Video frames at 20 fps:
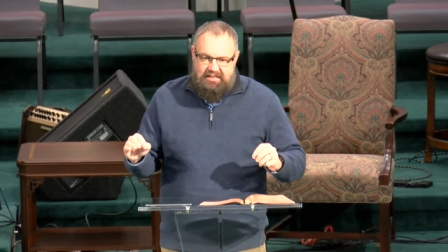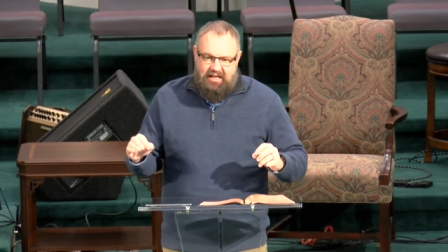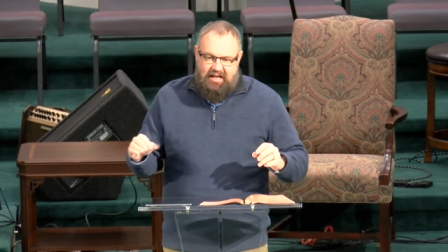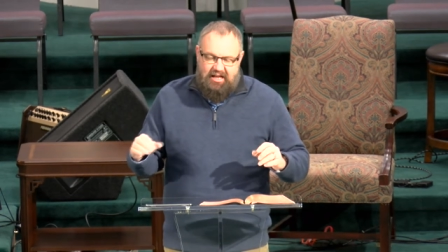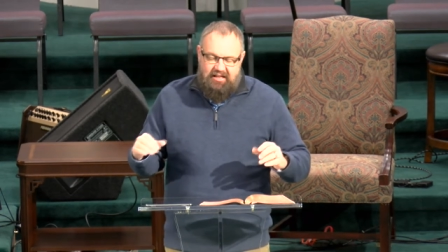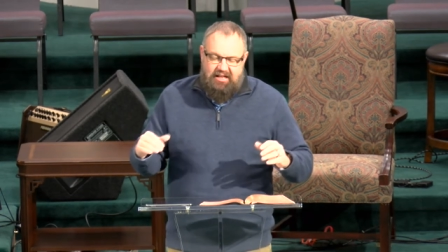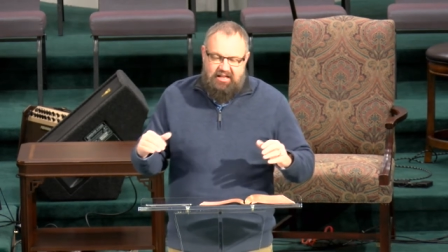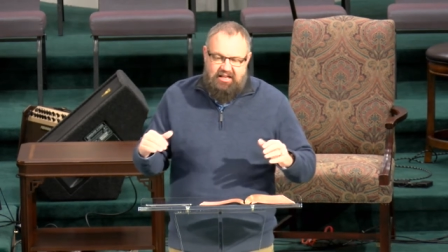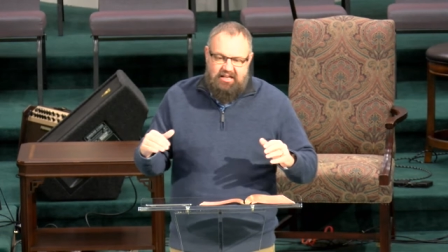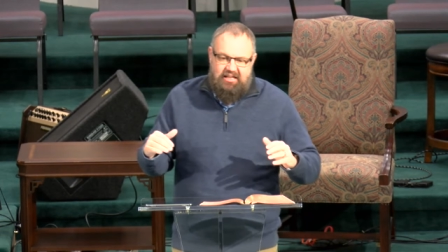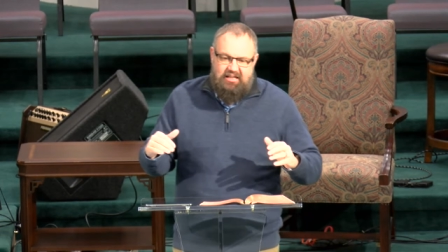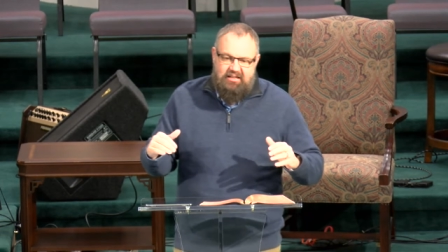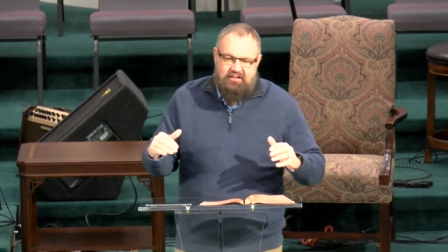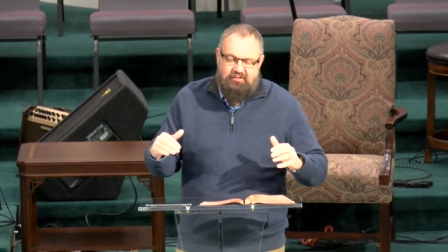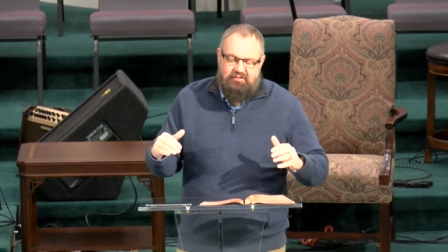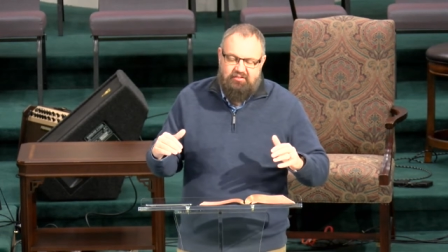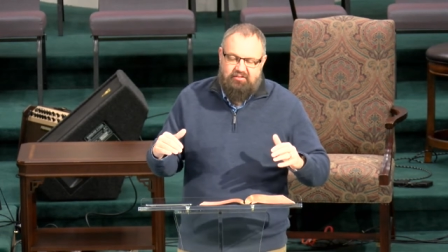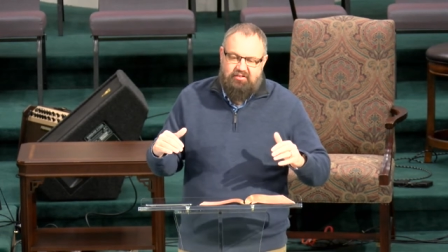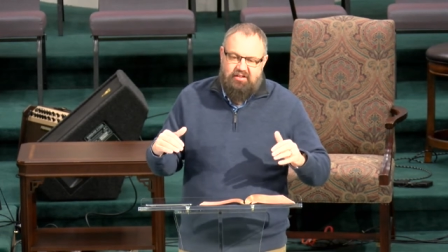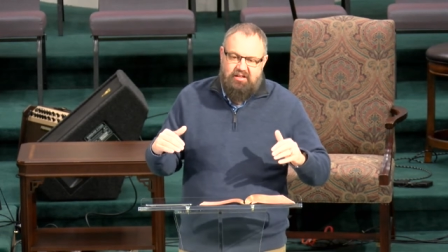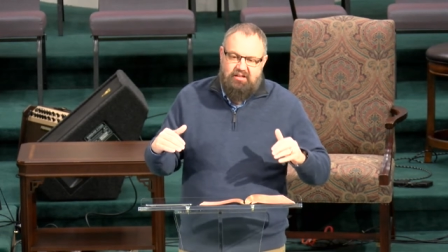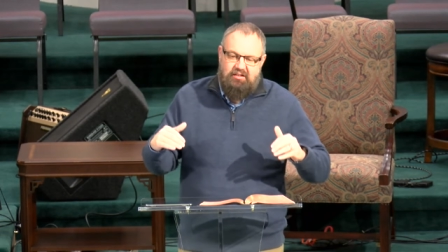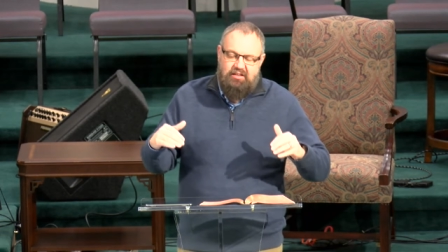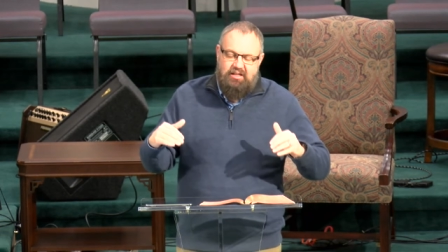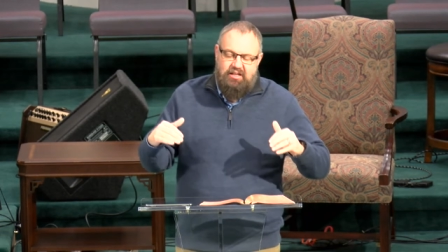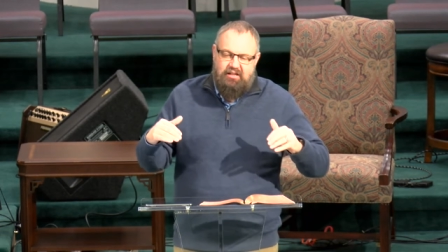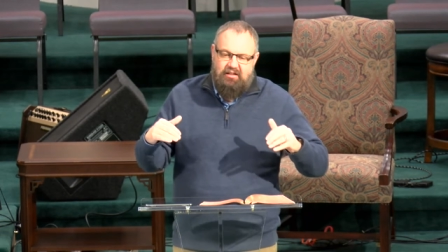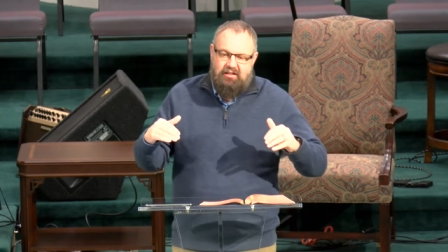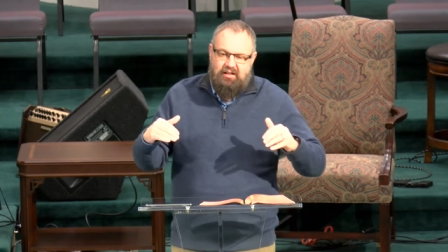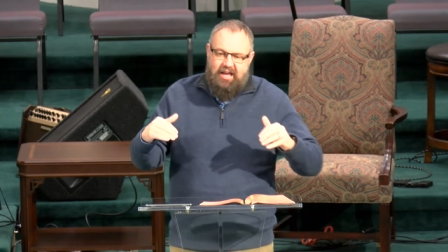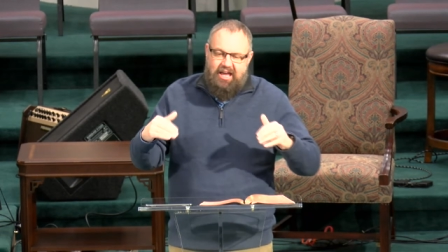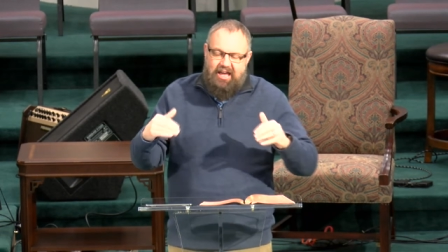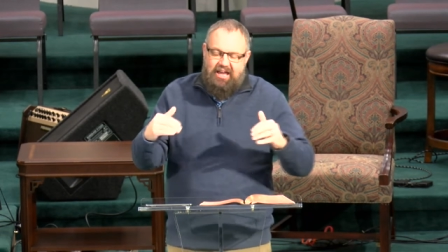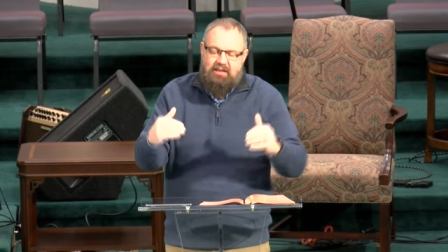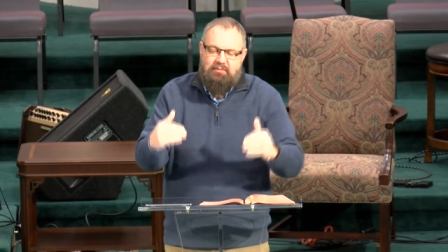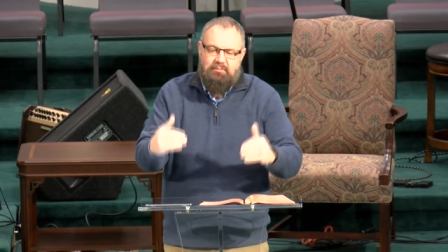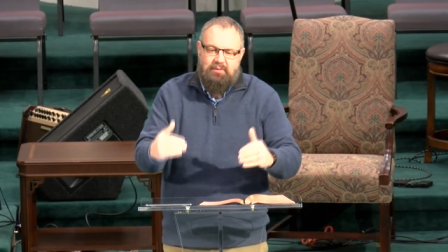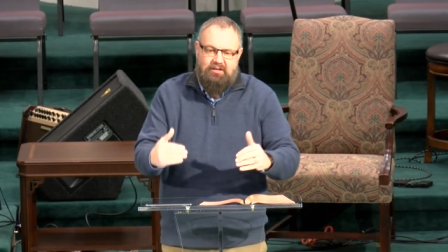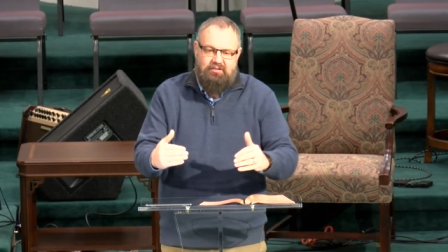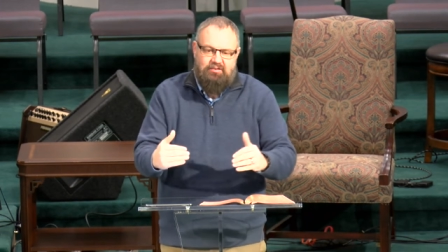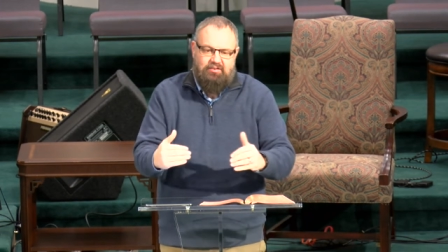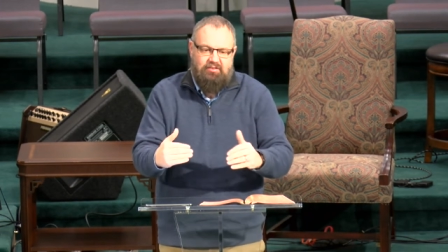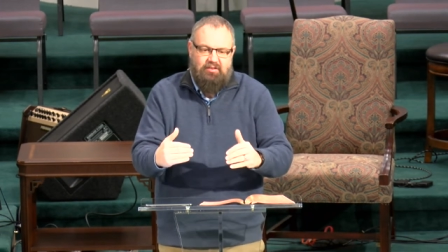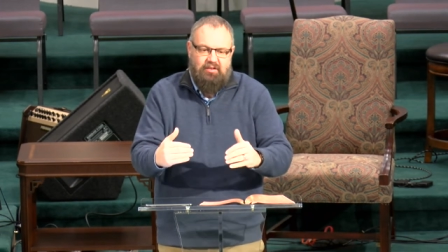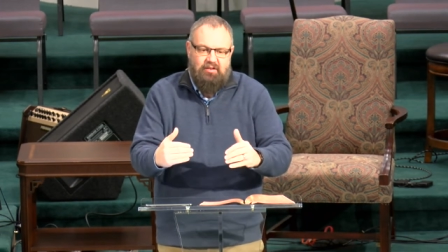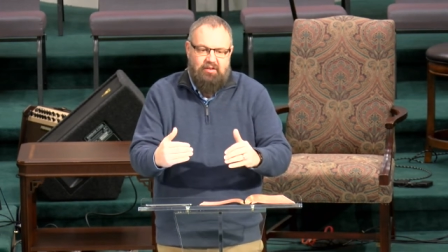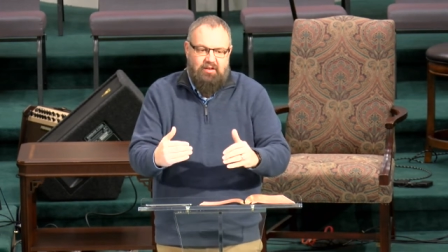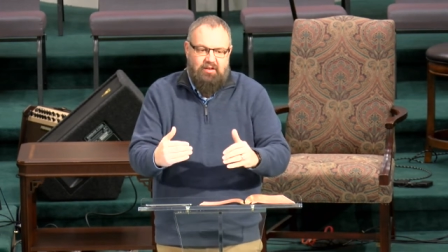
and that He is sending Amos